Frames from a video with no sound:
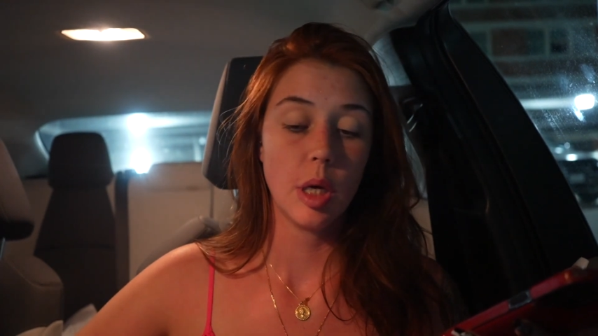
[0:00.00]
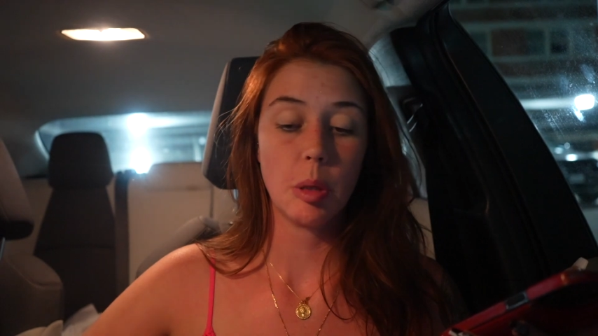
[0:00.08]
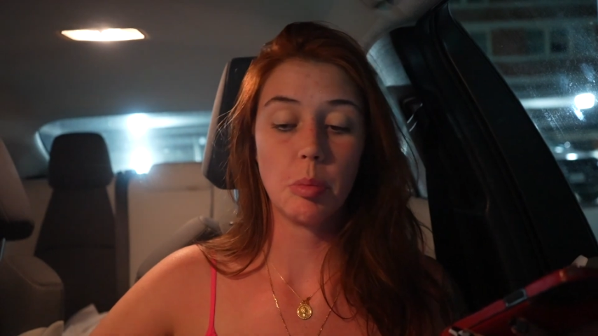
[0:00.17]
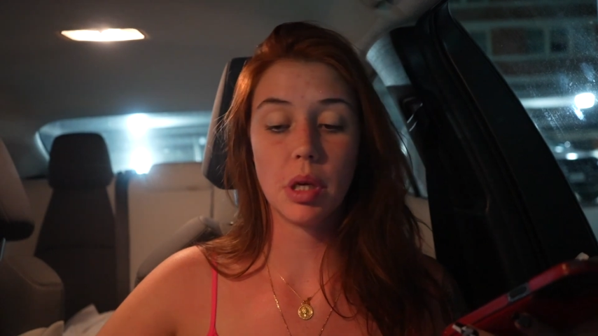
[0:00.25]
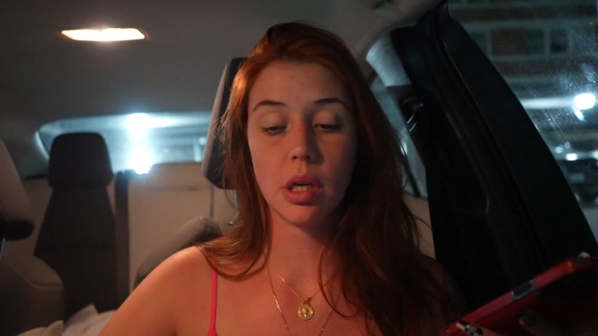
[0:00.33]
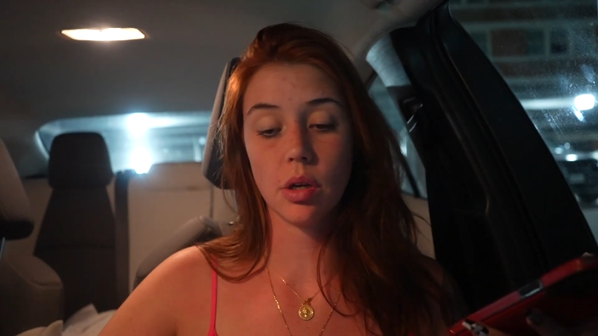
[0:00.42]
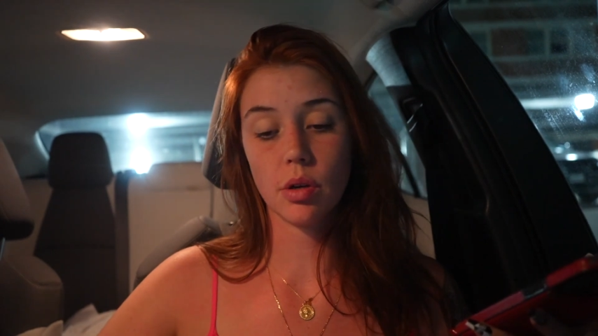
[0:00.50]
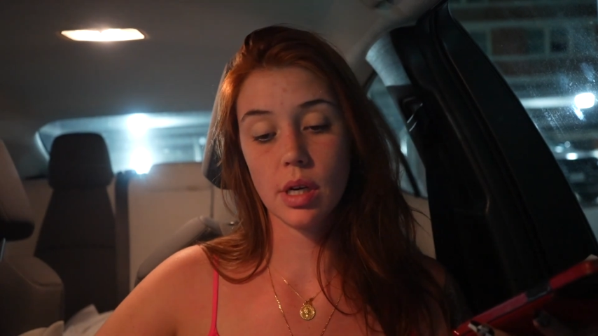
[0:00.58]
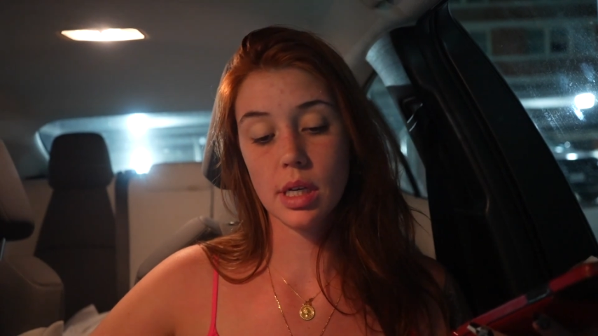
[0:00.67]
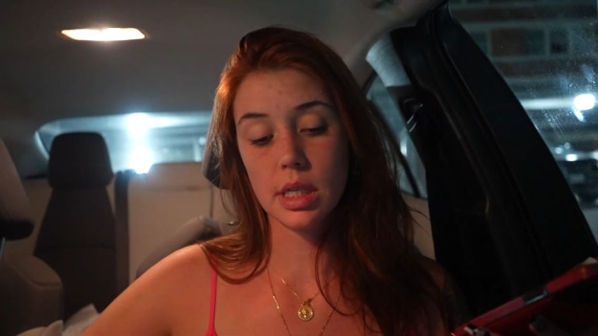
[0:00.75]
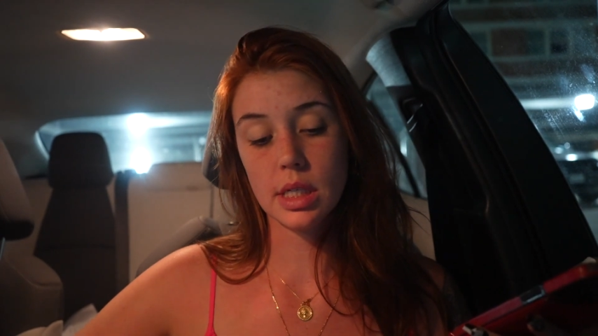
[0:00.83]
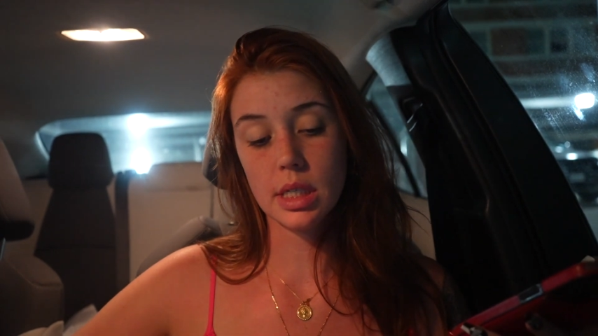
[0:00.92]
meet and
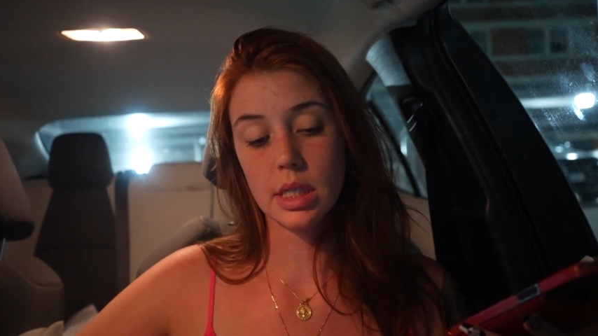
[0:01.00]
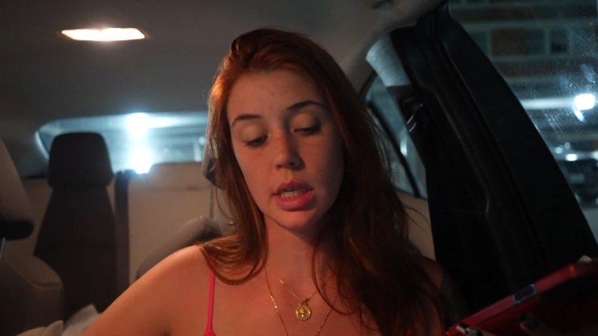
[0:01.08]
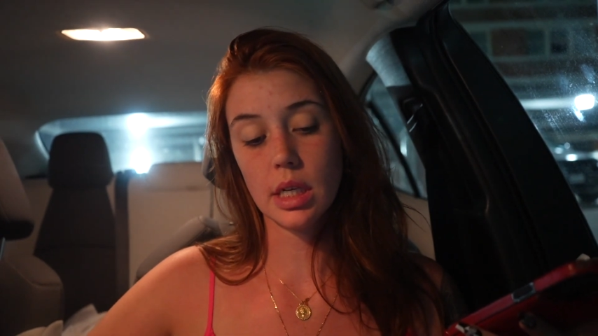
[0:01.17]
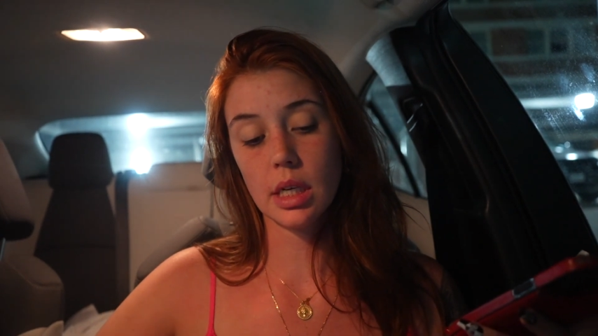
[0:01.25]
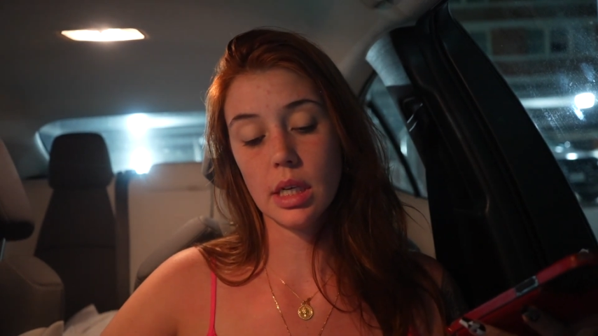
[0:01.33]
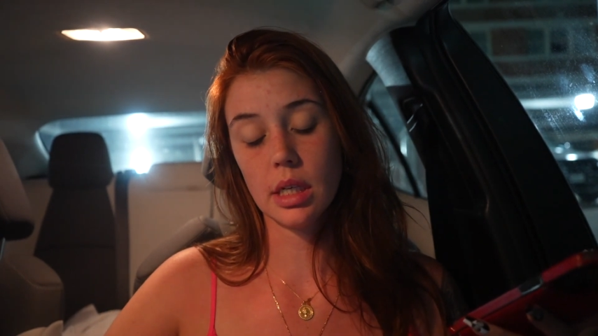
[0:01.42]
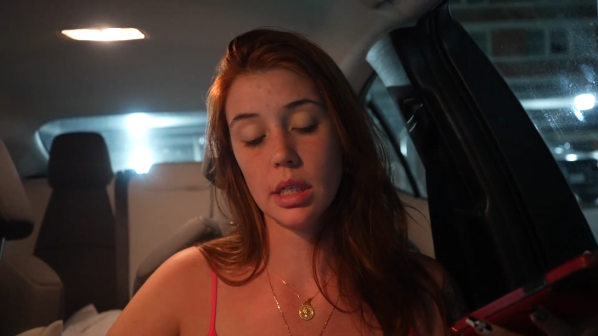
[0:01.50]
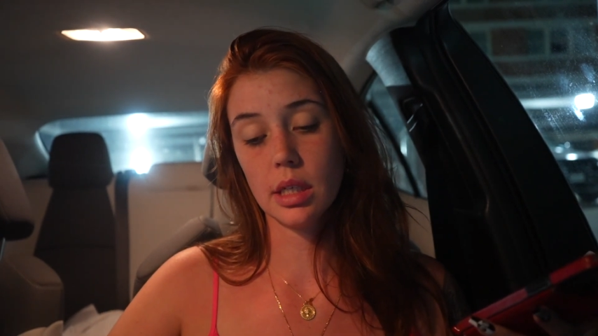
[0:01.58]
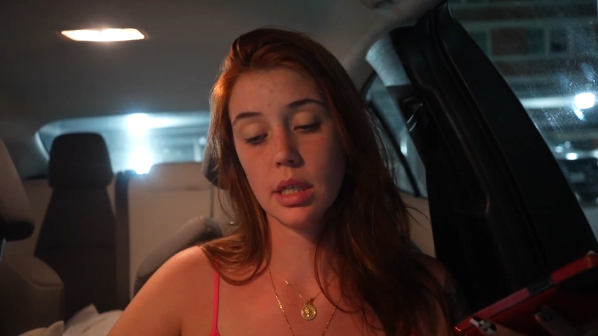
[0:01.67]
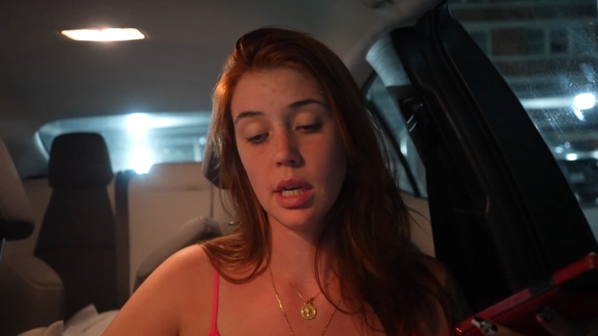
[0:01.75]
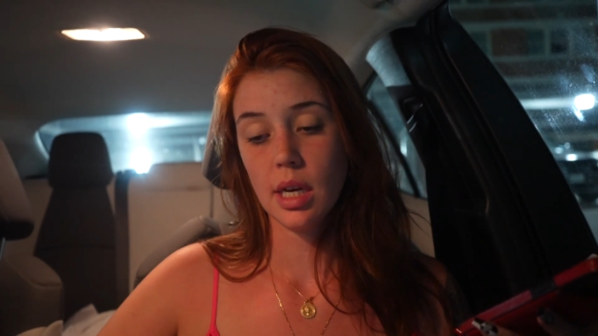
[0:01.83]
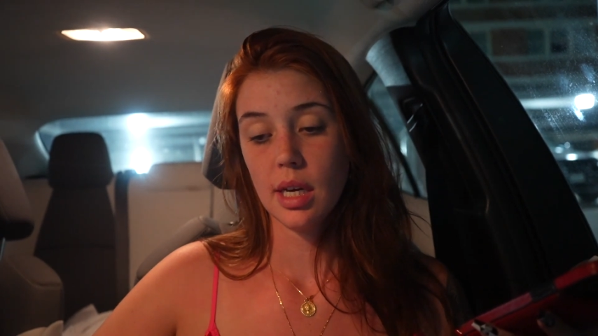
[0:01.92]
greet in
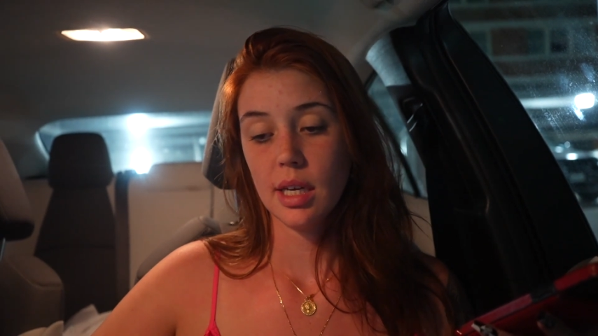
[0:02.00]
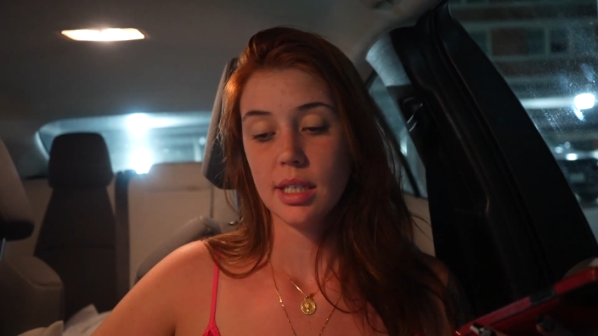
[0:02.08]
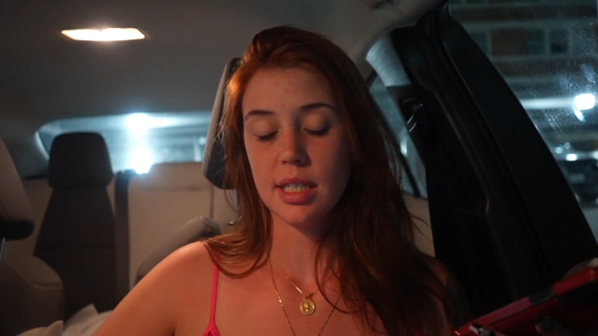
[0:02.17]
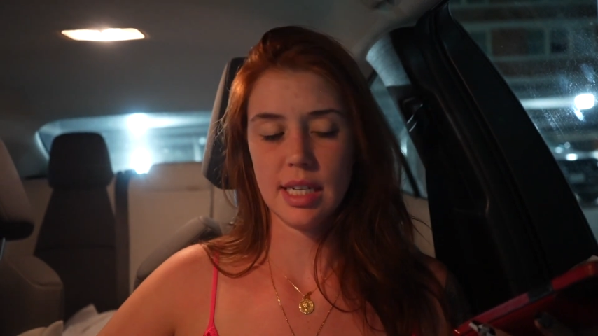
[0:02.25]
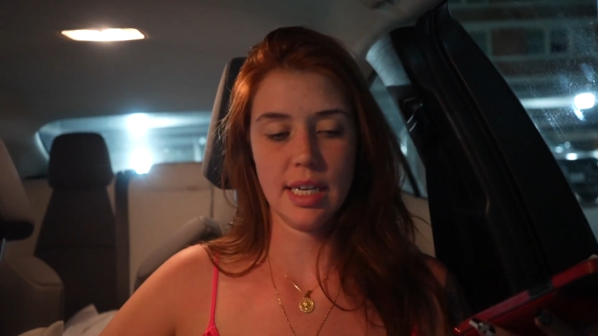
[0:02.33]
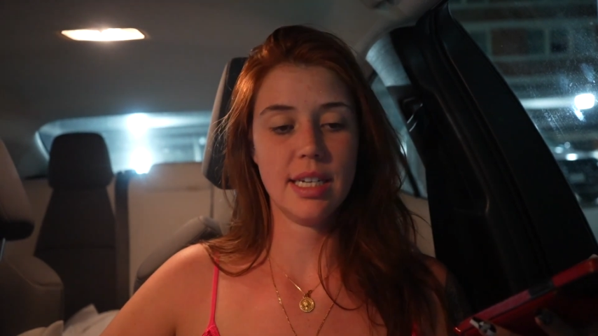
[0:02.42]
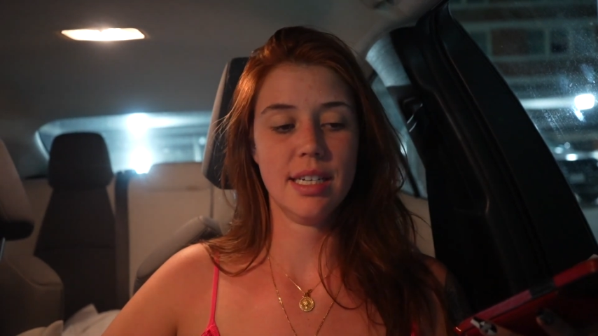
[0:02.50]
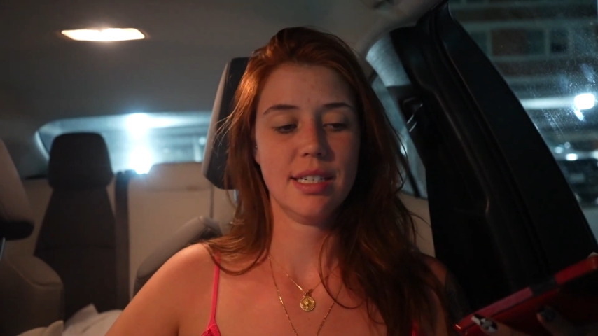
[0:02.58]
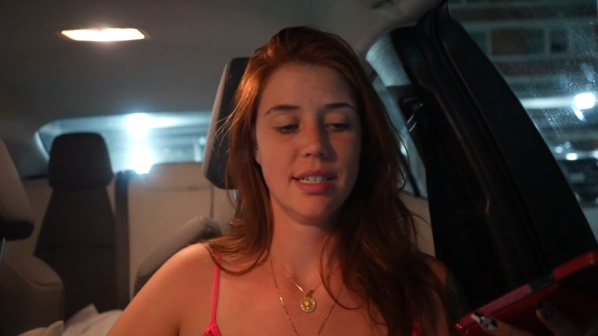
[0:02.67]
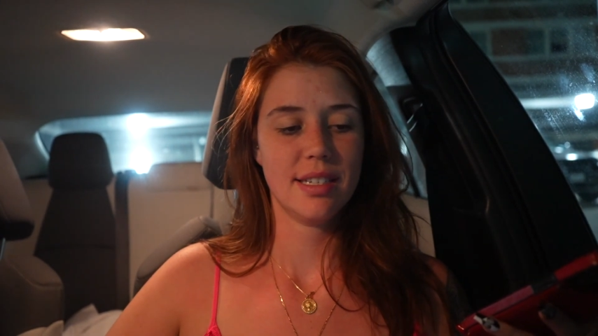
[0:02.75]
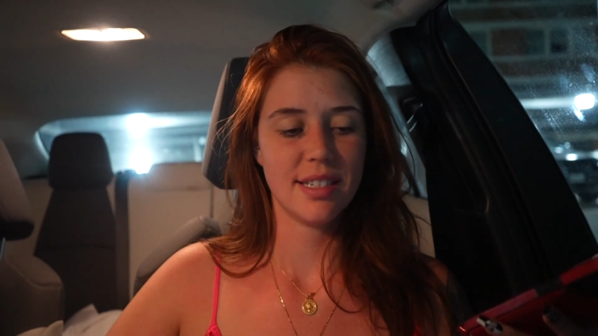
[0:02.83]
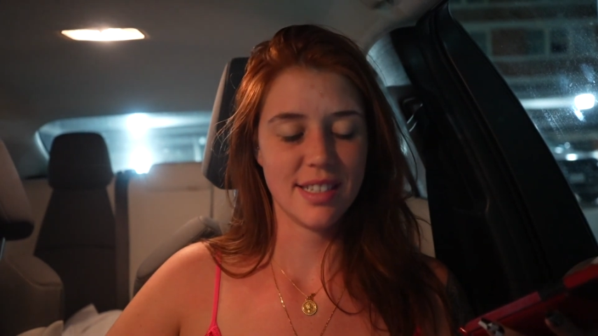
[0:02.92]
Denton,